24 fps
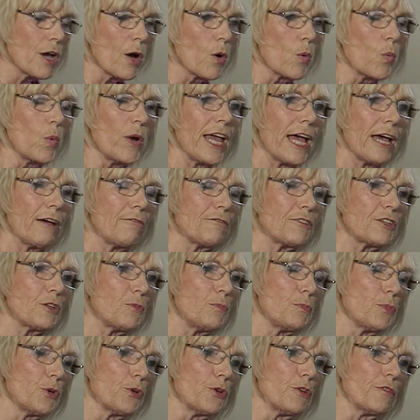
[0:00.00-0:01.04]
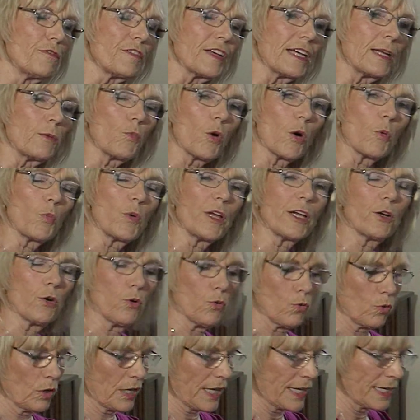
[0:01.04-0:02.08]
we have to move in what we
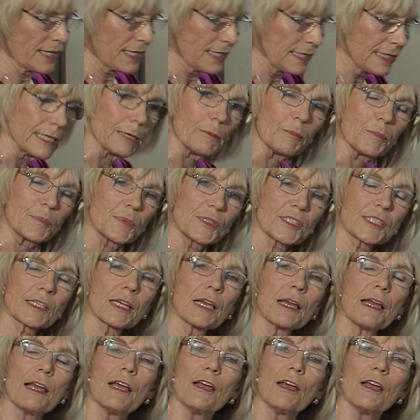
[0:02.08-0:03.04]
call an ellipse.